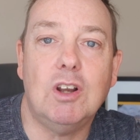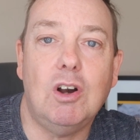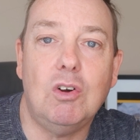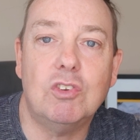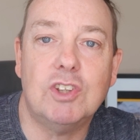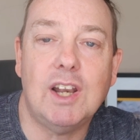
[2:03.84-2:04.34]

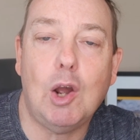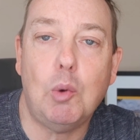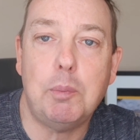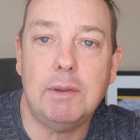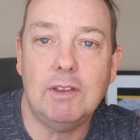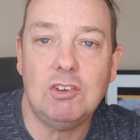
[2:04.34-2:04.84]
goals and
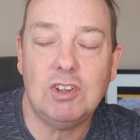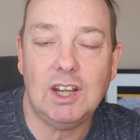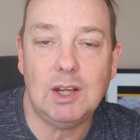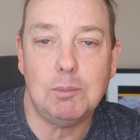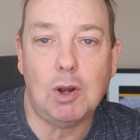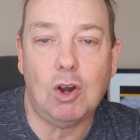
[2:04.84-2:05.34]
helping the
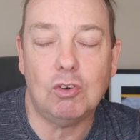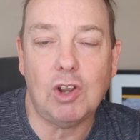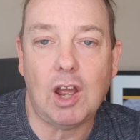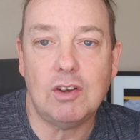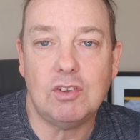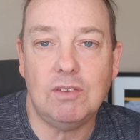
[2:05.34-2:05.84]
team
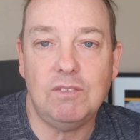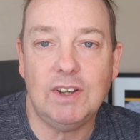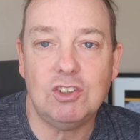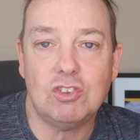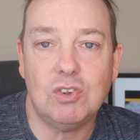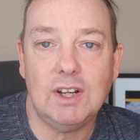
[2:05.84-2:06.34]
on to
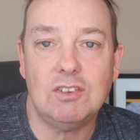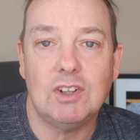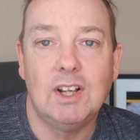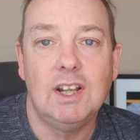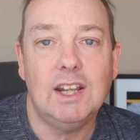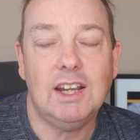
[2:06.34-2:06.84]
victories.
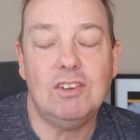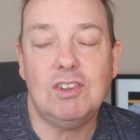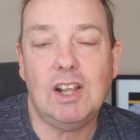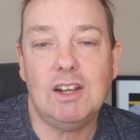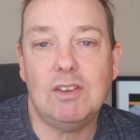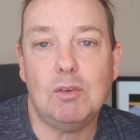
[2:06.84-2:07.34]
He
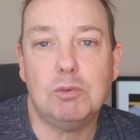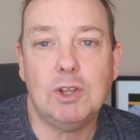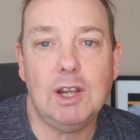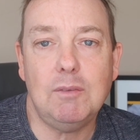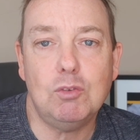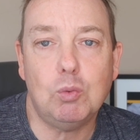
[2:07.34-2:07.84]
said if the
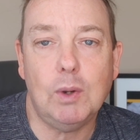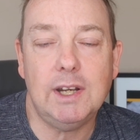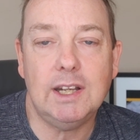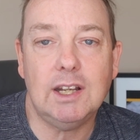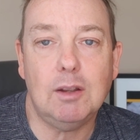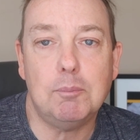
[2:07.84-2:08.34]
team's
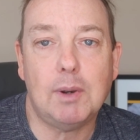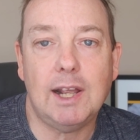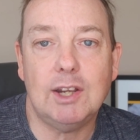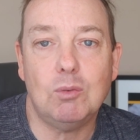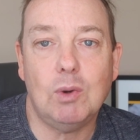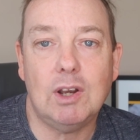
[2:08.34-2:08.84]
winning and
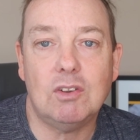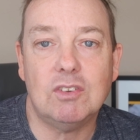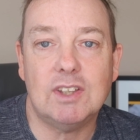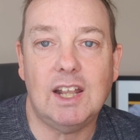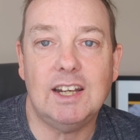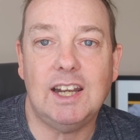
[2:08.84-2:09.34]
playing well,
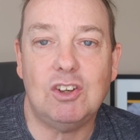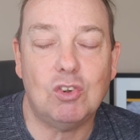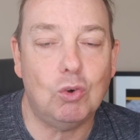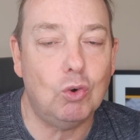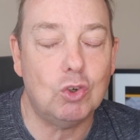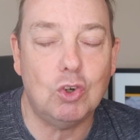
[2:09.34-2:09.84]
then it's
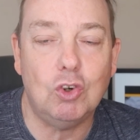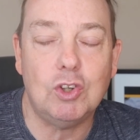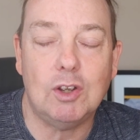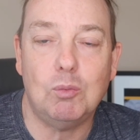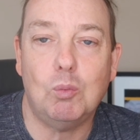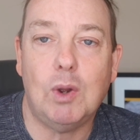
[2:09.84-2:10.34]
all good
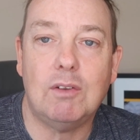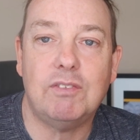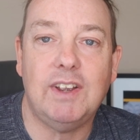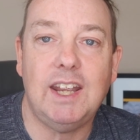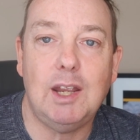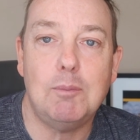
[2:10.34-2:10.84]
and well
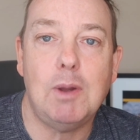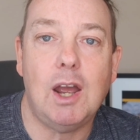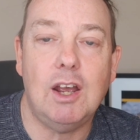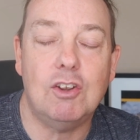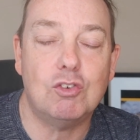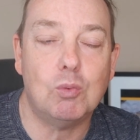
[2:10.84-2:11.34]
for him
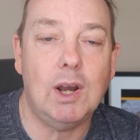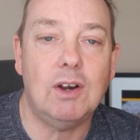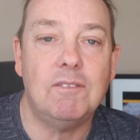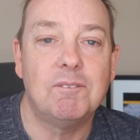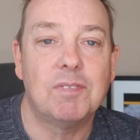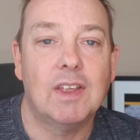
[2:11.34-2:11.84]
as
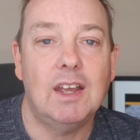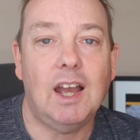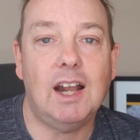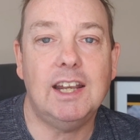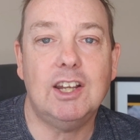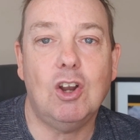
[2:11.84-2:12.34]
well,
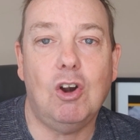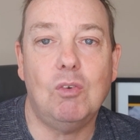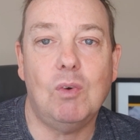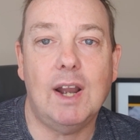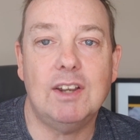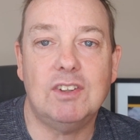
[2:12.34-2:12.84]
and he
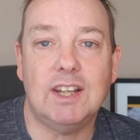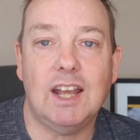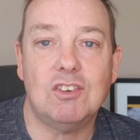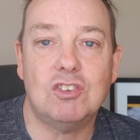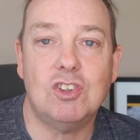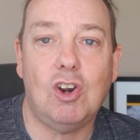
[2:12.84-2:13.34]
can't wait to
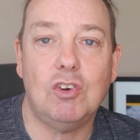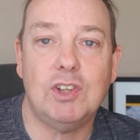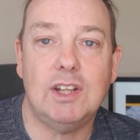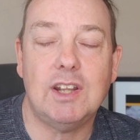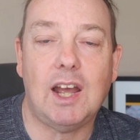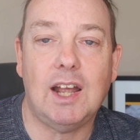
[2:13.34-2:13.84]
get
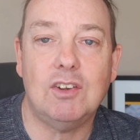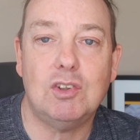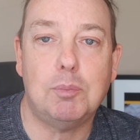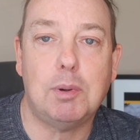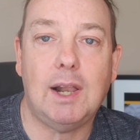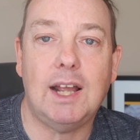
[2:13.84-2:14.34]
started and
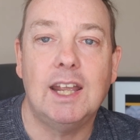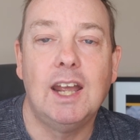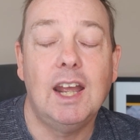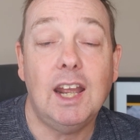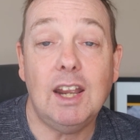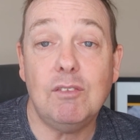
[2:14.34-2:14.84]
to play
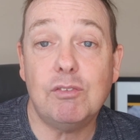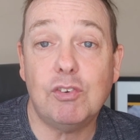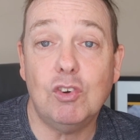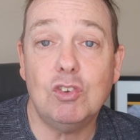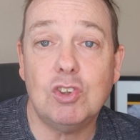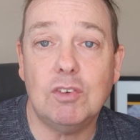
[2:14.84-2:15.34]
in
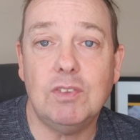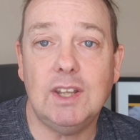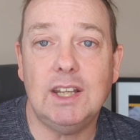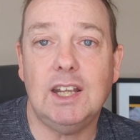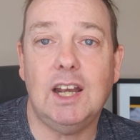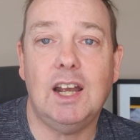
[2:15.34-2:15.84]
front of
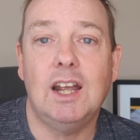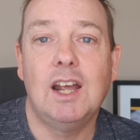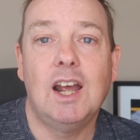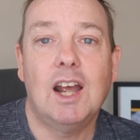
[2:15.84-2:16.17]
the